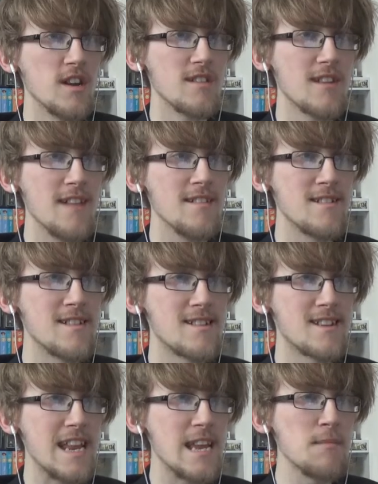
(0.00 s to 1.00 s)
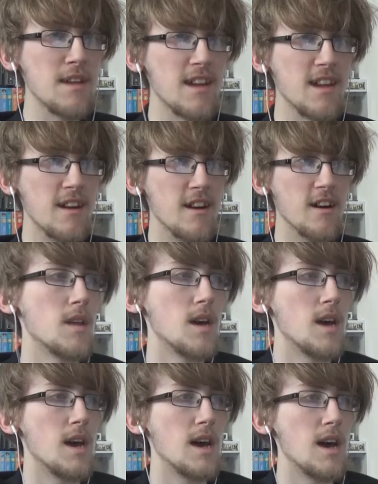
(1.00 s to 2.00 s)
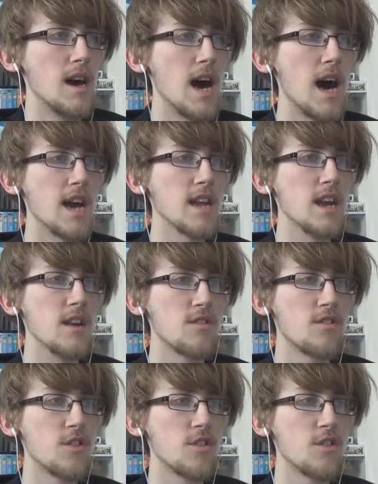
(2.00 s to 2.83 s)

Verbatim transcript: It's getting steamy here. Ah yes,